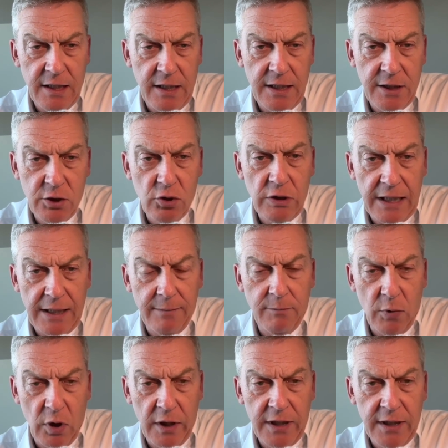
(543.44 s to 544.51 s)
internet
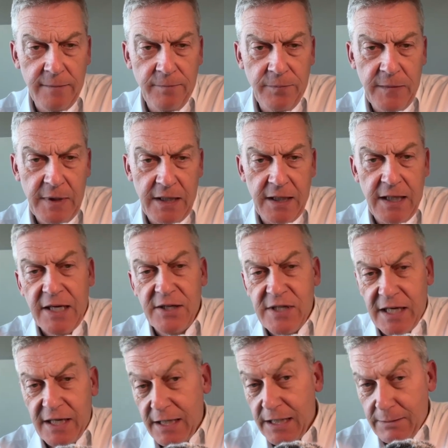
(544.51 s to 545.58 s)
market, and yes, I
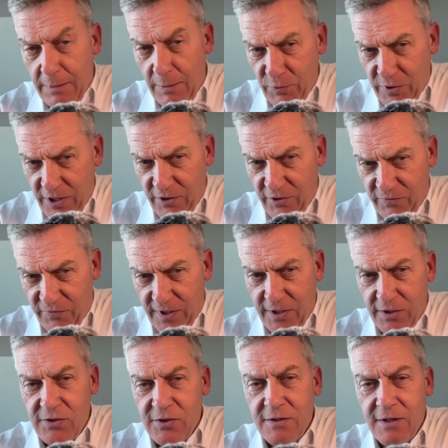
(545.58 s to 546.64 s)
can come up with other
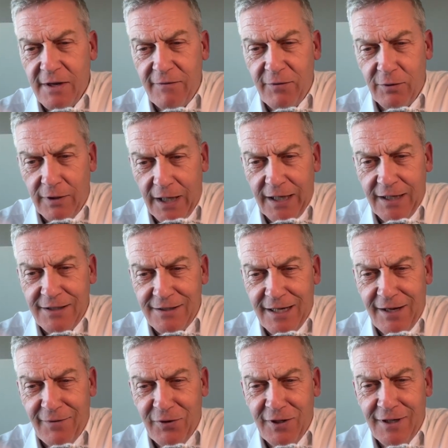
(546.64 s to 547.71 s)
V's if you'd like,
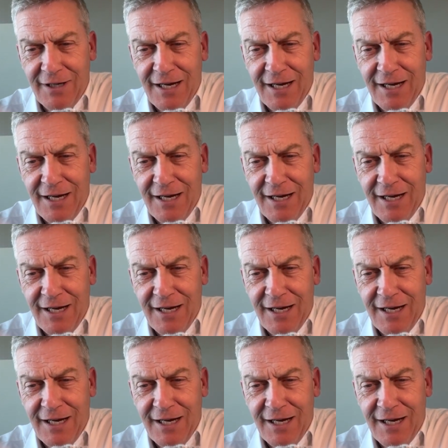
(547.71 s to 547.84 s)
David.